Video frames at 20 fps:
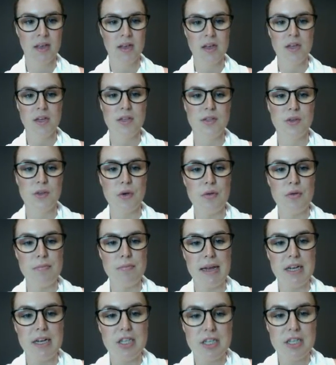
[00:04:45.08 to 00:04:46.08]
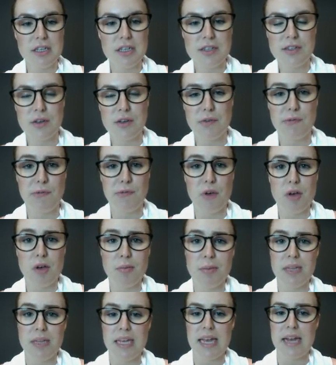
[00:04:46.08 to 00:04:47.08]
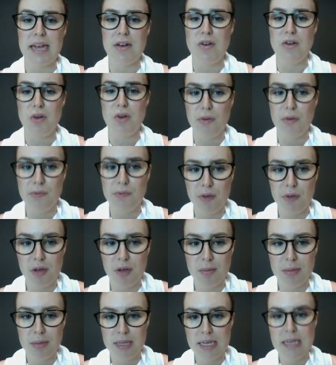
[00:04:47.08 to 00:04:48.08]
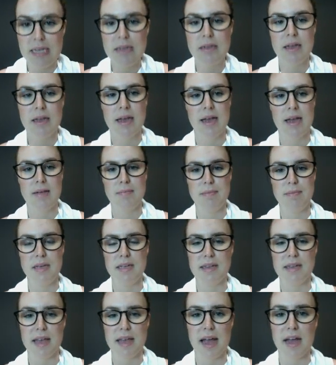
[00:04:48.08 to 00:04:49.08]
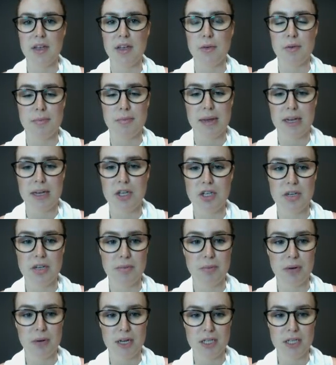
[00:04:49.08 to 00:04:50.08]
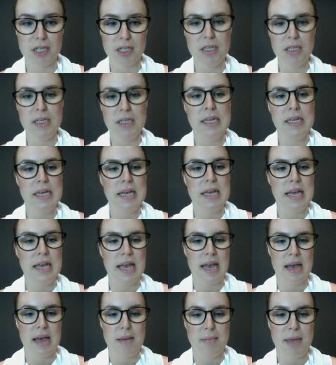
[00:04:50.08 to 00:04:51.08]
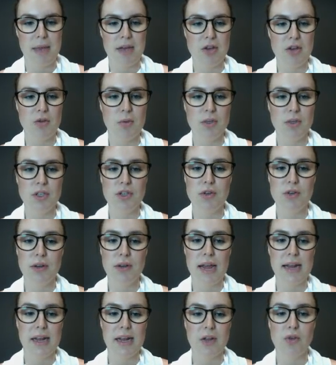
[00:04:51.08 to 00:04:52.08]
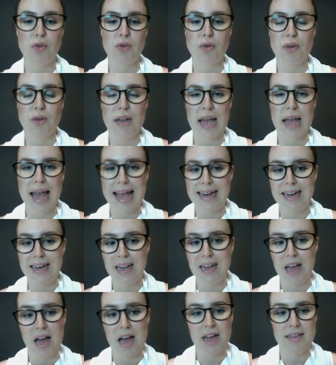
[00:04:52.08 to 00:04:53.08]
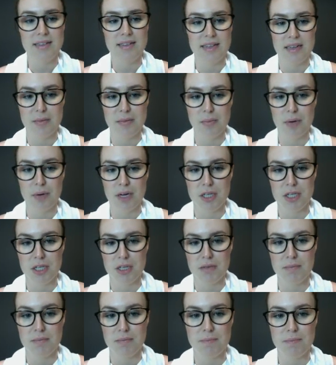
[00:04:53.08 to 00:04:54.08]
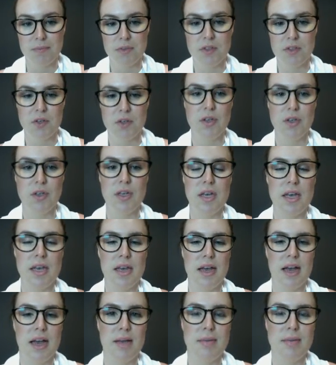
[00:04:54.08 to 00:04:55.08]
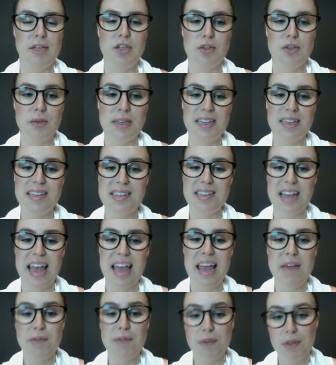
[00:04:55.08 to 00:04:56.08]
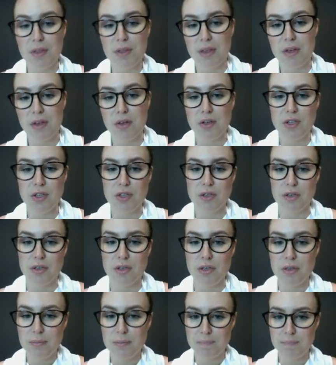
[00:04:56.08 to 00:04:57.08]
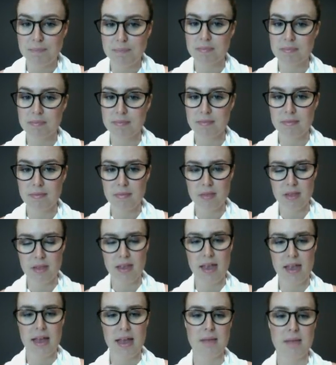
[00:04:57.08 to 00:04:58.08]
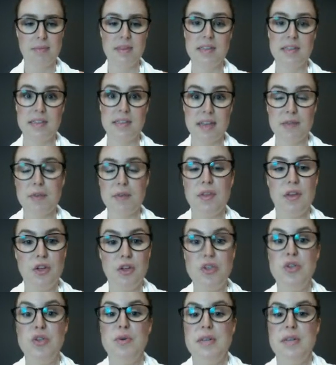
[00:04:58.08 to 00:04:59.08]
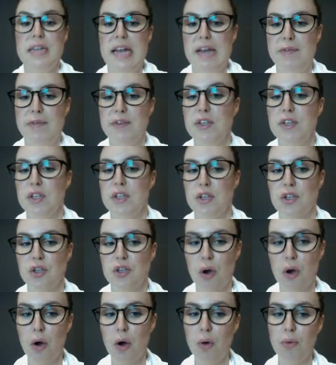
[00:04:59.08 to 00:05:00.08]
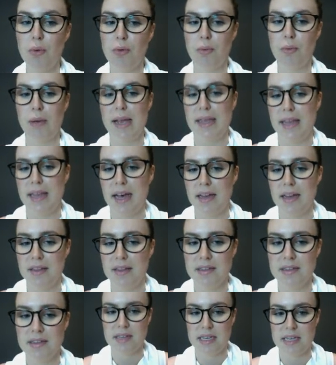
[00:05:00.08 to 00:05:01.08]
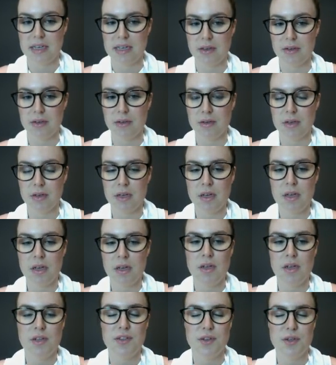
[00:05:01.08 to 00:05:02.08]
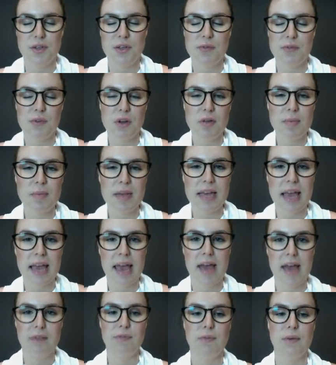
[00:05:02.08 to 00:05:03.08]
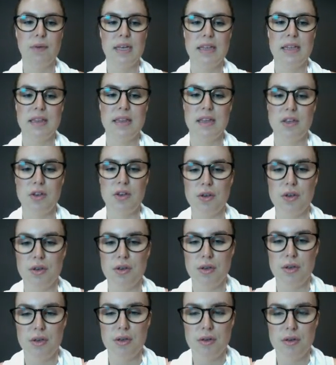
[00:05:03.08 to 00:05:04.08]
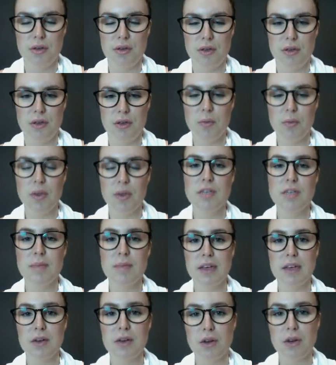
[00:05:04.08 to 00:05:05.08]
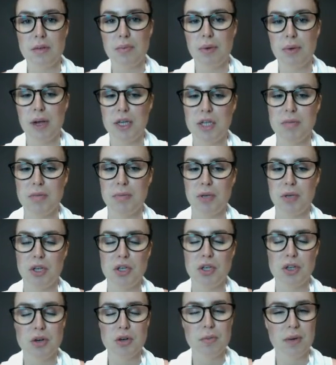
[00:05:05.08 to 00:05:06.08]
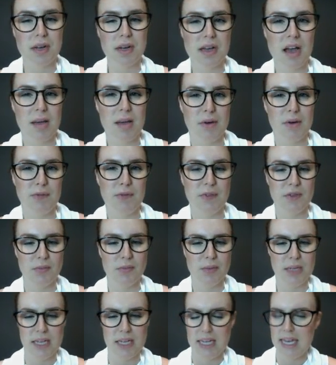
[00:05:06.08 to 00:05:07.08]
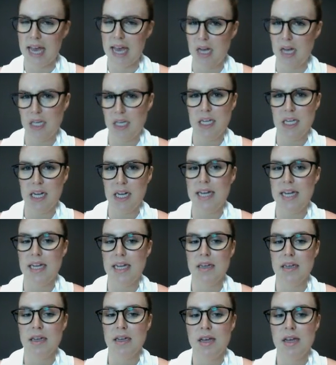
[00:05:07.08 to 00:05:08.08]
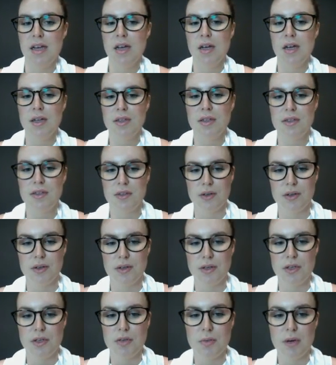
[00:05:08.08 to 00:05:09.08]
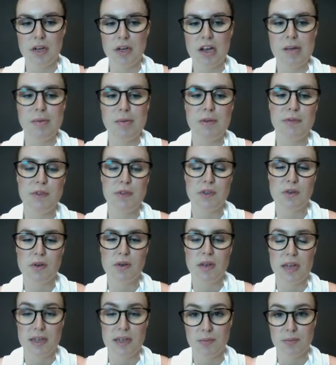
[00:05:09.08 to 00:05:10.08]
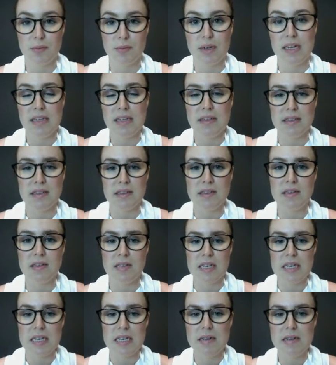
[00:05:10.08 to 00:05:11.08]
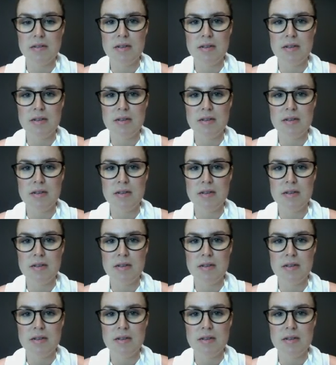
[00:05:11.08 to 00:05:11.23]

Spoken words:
So managing yourself verbally and non-verbally is how you would manage an impression, and you want to create a good and lasting impression. So in doing this, everything you do This is everything you do in an effort to control the way that others you. So you've got to be careful in that you want to make a good impression, but you don't want to come off as really calculating. So you want to come off as really sincere,